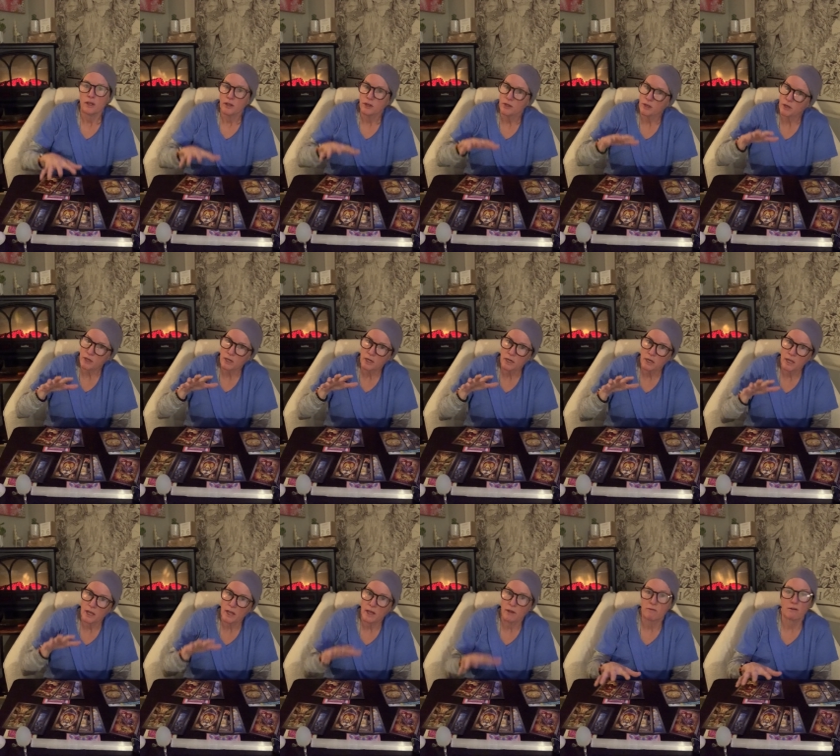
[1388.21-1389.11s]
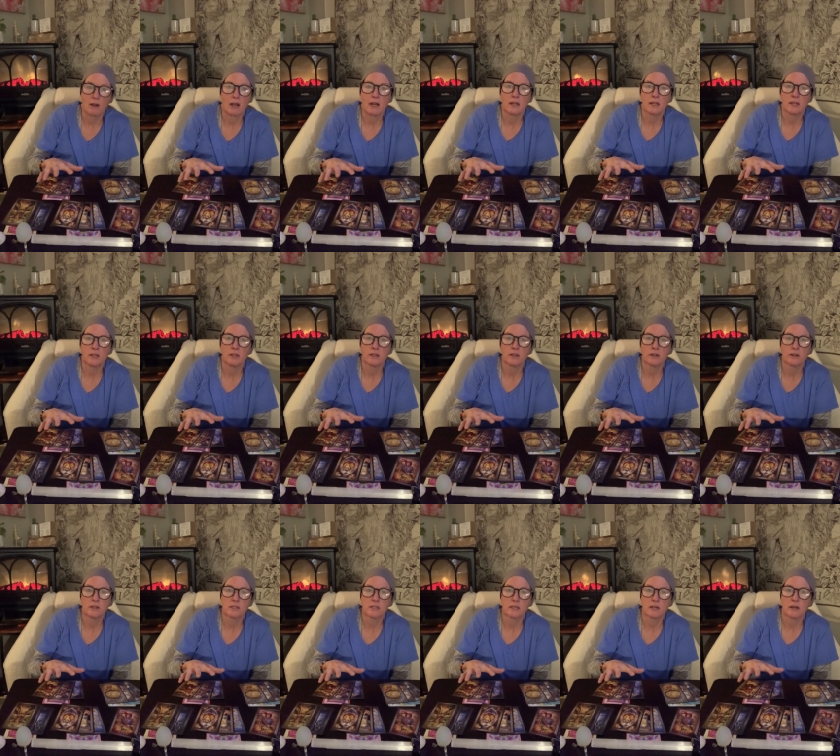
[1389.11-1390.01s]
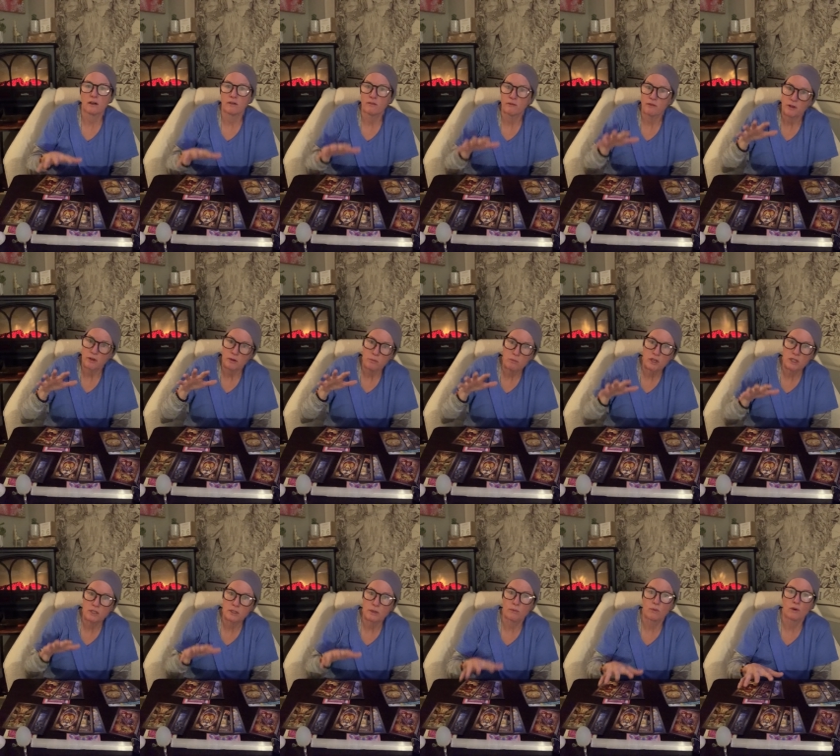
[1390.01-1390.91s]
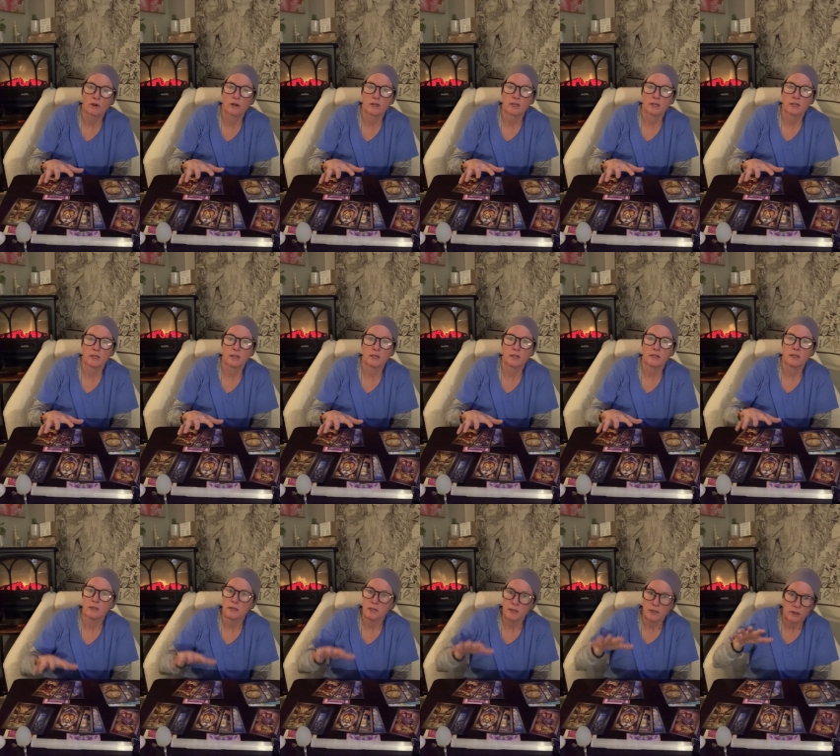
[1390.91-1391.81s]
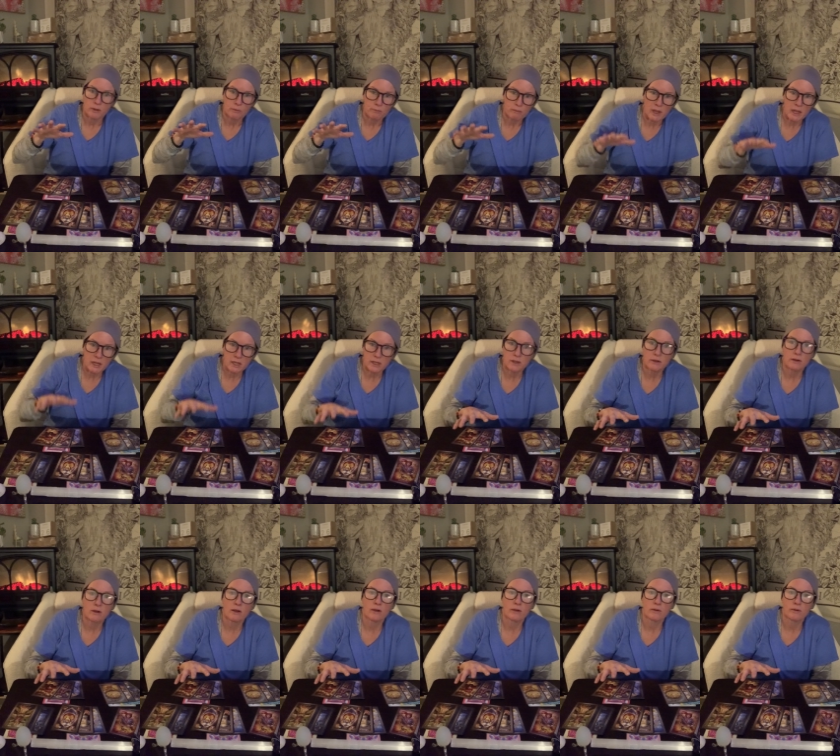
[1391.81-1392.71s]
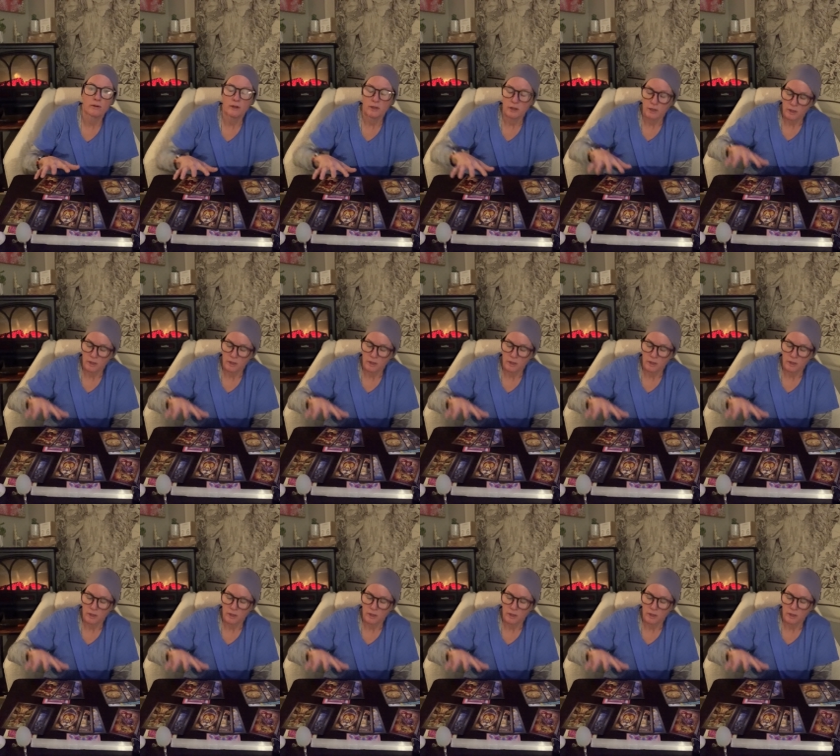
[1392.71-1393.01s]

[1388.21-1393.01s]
You're going to head right into yourself, put the work in, make your own,